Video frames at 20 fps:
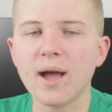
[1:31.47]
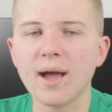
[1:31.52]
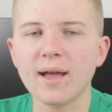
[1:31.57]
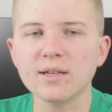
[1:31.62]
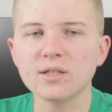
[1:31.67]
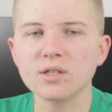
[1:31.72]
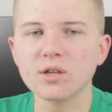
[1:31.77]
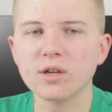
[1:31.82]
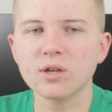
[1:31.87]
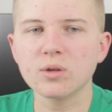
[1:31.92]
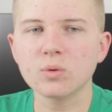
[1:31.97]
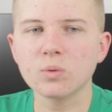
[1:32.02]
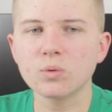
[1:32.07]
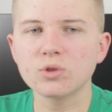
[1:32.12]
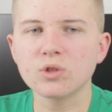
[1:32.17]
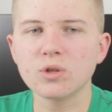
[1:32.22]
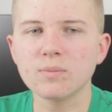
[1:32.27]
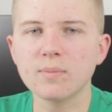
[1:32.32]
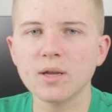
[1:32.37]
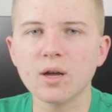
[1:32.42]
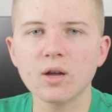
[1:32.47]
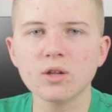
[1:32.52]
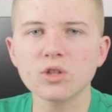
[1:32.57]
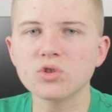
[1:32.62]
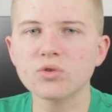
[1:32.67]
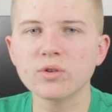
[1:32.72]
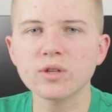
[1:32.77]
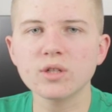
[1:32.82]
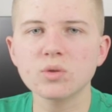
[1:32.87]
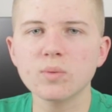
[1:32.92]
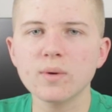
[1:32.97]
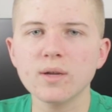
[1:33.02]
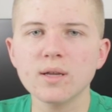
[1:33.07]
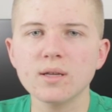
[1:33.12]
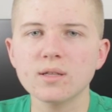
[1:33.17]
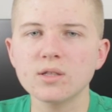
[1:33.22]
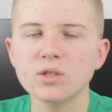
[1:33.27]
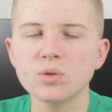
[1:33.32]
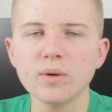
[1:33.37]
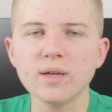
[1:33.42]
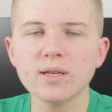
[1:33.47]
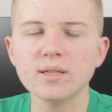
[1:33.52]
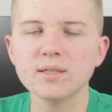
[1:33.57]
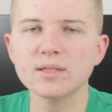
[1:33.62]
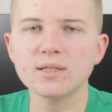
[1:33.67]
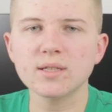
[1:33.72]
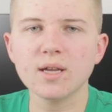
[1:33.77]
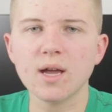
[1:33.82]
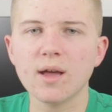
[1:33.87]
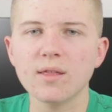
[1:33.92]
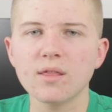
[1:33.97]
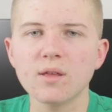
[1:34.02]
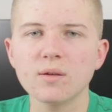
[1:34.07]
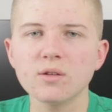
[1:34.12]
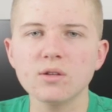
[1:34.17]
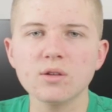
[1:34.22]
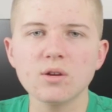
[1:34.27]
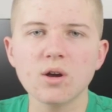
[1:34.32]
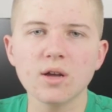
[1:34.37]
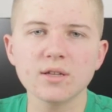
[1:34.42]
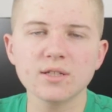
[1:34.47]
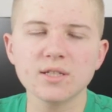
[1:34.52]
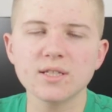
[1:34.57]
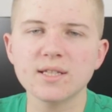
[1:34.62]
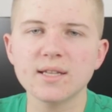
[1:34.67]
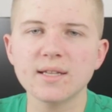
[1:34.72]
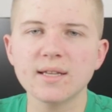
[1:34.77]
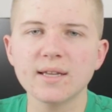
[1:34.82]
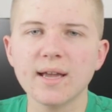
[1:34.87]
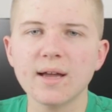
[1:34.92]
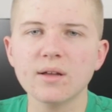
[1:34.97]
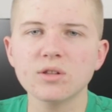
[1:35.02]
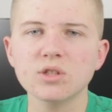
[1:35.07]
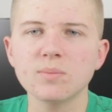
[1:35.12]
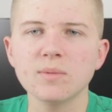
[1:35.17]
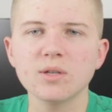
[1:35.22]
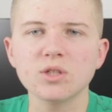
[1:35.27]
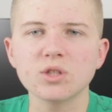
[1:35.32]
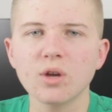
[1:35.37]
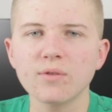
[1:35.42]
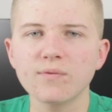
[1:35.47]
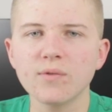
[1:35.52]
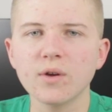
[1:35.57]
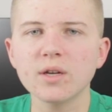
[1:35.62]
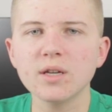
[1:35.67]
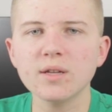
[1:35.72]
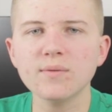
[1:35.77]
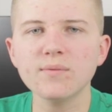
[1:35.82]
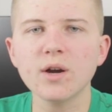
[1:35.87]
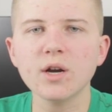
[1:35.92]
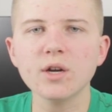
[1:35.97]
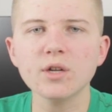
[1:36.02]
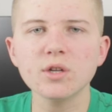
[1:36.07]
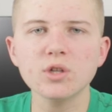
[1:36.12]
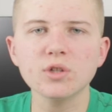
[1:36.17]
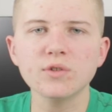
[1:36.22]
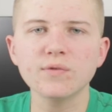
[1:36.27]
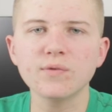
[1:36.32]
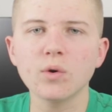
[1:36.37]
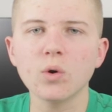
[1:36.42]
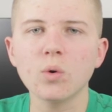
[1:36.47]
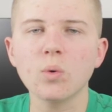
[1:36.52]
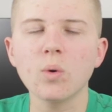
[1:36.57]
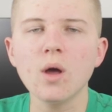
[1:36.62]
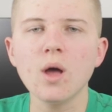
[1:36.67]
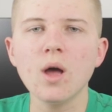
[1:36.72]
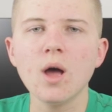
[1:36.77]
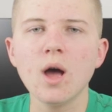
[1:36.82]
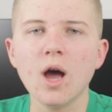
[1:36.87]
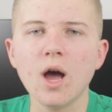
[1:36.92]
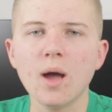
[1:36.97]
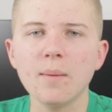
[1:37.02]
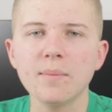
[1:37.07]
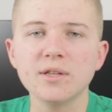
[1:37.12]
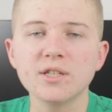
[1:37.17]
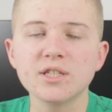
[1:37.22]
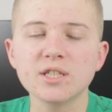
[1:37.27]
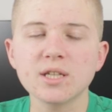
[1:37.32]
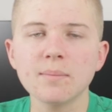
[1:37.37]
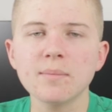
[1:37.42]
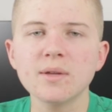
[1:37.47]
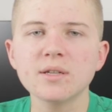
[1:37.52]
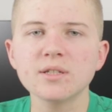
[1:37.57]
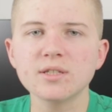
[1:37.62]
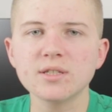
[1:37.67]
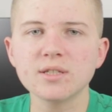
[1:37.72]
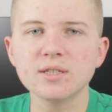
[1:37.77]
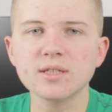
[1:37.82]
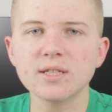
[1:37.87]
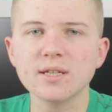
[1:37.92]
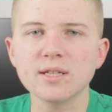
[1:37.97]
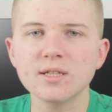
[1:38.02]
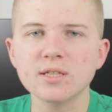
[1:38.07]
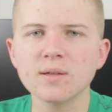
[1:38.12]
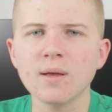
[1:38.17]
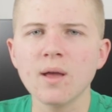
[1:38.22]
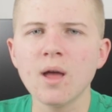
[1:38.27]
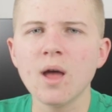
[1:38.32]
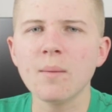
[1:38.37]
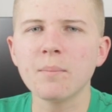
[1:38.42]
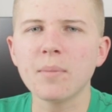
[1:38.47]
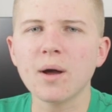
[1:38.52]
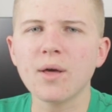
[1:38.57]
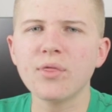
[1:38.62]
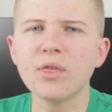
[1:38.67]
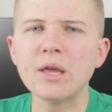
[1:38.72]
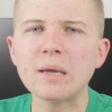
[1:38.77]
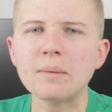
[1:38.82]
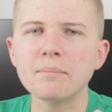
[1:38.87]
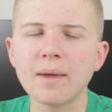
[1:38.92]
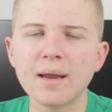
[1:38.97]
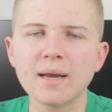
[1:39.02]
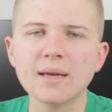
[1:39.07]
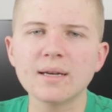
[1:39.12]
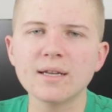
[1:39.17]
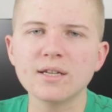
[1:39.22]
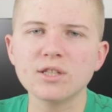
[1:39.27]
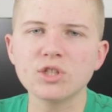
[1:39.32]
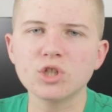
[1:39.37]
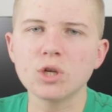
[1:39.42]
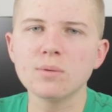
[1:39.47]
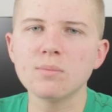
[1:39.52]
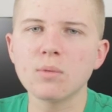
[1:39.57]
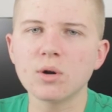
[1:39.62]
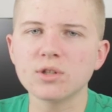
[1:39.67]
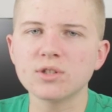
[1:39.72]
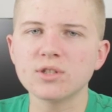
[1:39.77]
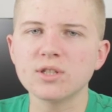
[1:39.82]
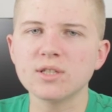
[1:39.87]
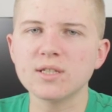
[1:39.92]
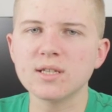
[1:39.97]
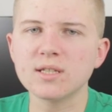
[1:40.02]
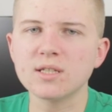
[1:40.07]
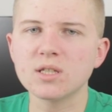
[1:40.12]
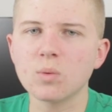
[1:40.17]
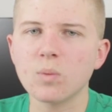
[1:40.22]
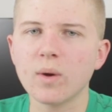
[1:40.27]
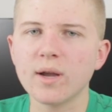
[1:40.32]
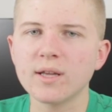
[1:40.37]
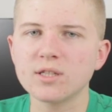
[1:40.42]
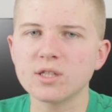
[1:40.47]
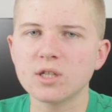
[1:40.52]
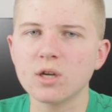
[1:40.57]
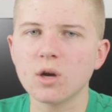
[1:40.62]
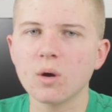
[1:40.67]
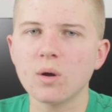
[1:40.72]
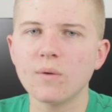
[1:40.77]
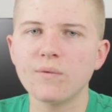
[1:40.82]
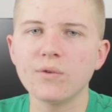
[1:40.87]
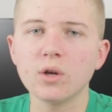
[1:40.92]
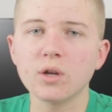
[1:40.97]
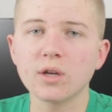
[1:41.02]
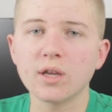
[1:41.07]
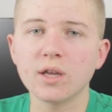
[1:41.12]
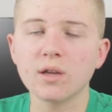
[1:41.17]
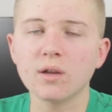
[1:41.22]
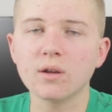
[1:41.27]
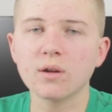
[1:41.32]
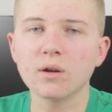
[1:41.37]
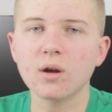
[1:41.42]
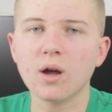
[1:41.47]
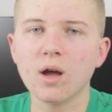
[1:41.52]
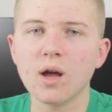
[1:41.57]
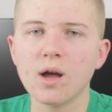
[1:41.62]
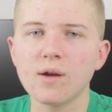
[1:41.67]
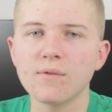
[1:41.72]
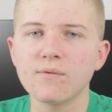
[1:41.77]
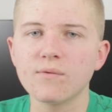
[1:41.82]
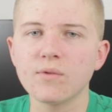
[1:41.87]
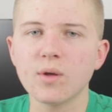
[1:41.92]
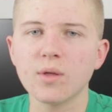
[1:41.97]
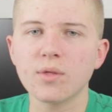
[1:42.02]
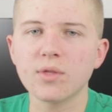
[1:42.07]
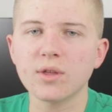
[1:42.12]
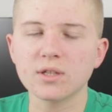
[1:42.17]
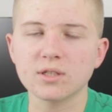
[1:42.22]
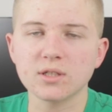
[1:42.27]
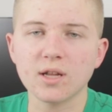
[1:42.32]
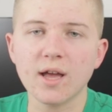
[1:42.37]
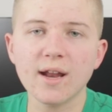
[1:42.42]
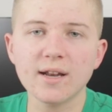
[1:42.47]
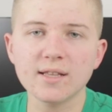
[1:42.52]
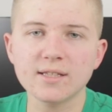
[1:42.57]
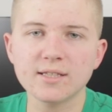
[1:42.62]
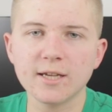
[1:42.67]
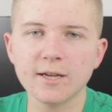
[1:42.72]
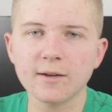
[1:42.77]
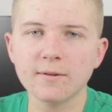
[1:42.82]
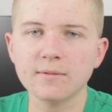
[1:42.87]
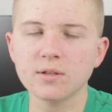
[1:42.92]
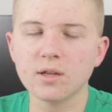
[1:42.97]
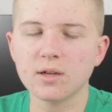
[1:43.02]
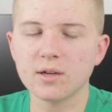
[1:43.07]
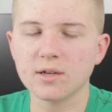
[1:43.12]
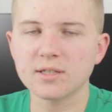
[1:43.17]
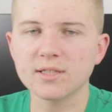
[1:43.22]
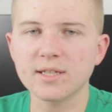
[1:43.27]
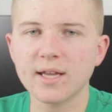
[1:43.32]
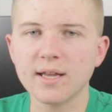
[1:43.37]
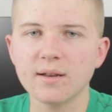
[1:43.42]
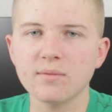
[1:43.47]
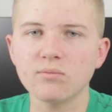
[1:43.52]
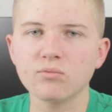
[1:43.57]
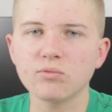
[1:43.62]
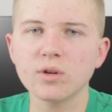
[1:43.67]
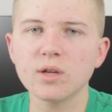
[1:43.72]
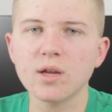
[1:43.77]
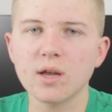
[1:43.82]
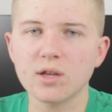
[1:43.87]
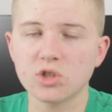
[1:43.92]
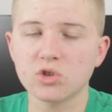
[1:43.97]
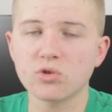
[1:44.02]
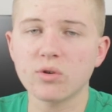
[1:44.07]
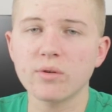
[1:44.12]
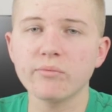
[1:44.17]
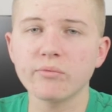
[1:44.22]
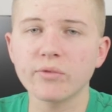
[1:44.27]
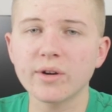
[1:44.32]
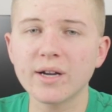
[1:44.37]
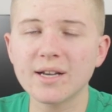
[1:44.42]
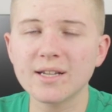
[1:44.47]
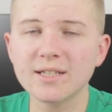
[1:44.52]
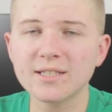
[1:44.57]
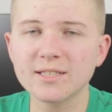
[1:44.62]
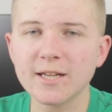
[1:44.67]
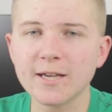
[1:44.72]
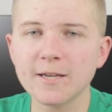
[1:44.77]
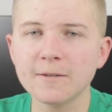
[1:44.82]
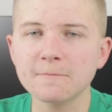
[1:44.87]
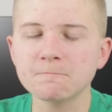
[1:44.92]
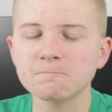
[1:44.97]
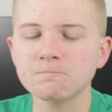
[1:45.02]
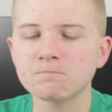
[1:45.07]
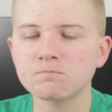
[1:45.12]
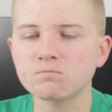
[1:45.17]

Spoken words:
and I can also be answering tweets that you guys are sending out to me. So I find it very useful in some instances, but I think mainly two monitors is the way to go if you're looking for things like editing, like I said, and screen real estate.